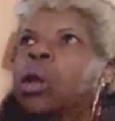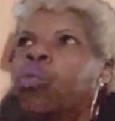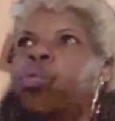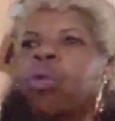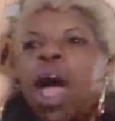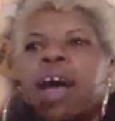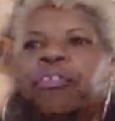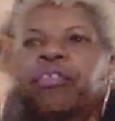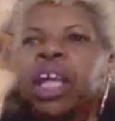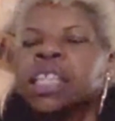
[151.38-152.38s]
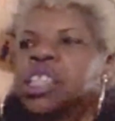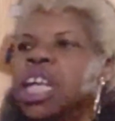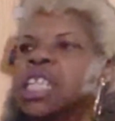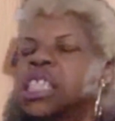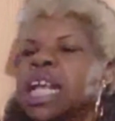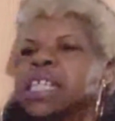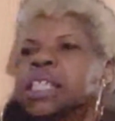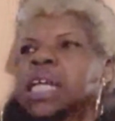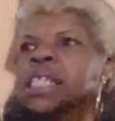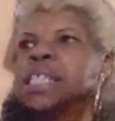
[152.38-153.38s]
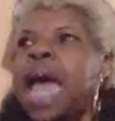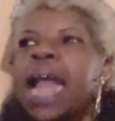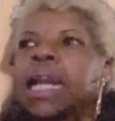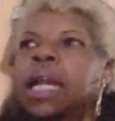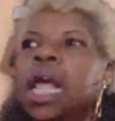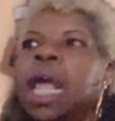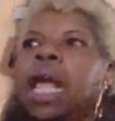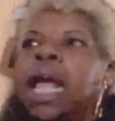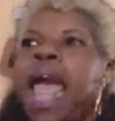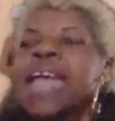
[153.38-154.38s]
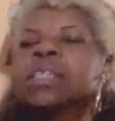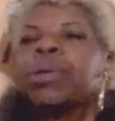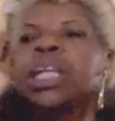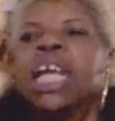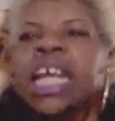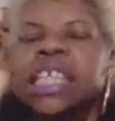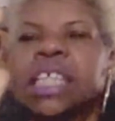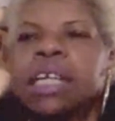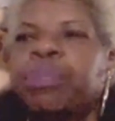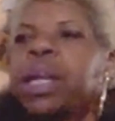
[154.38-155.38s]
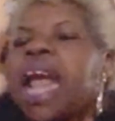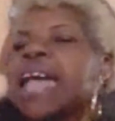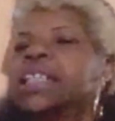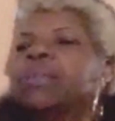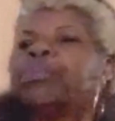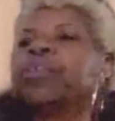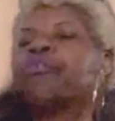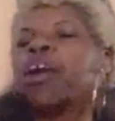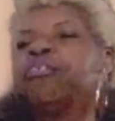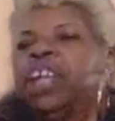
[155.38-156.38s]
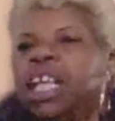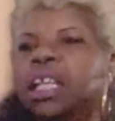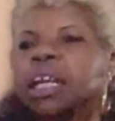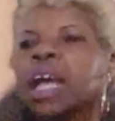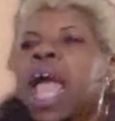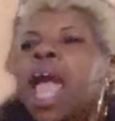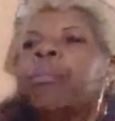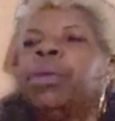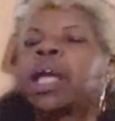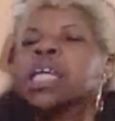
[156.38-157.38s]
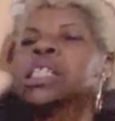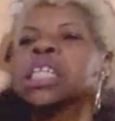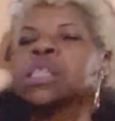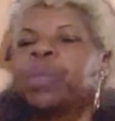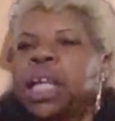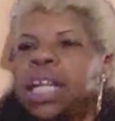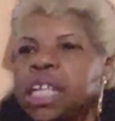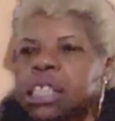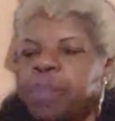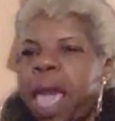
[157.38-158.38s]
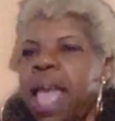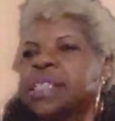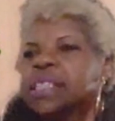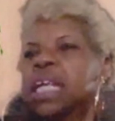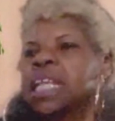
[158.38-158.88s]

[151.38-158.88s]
rough. It hasn't been easy, but it hasn't been rough either, because there's plenty of space.